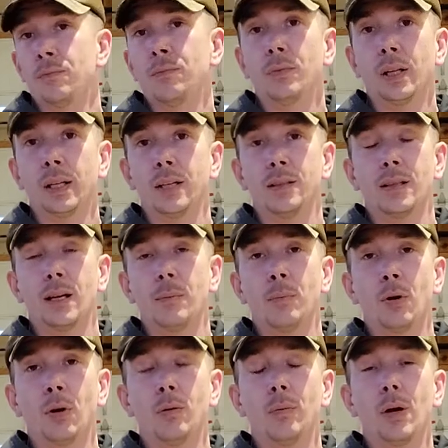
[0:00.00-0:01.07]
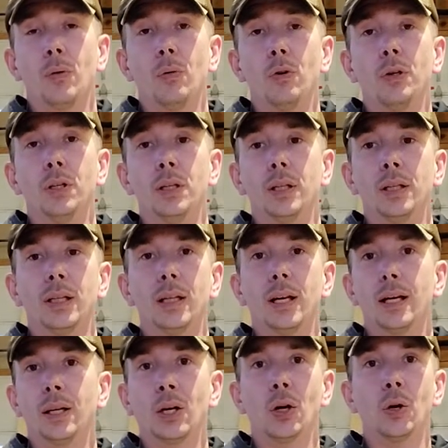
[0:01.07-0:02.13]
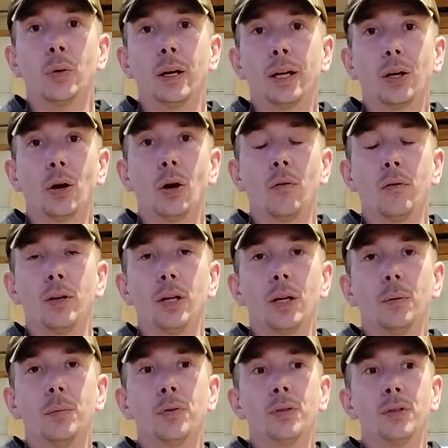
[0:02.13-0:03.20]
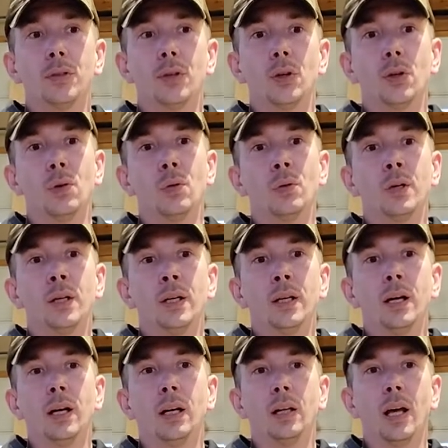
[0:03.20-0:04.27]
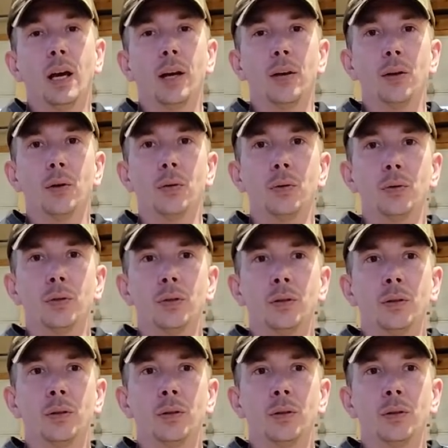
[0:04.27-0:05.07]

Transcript: like I said, I burn my wood and then I go and I carve it up. So a lot of those